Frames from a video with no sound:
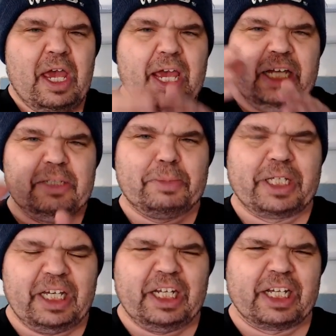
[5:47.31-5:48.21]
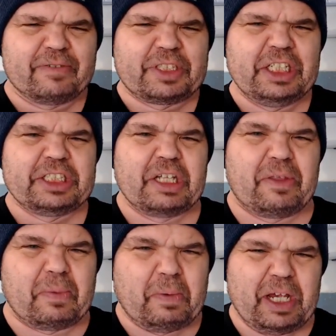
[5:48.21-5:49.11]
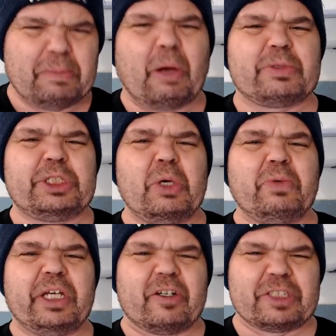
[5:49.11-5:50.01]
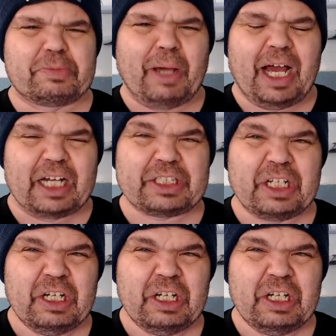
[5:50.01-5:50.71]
and the beginning of season 3, about 2 years passed.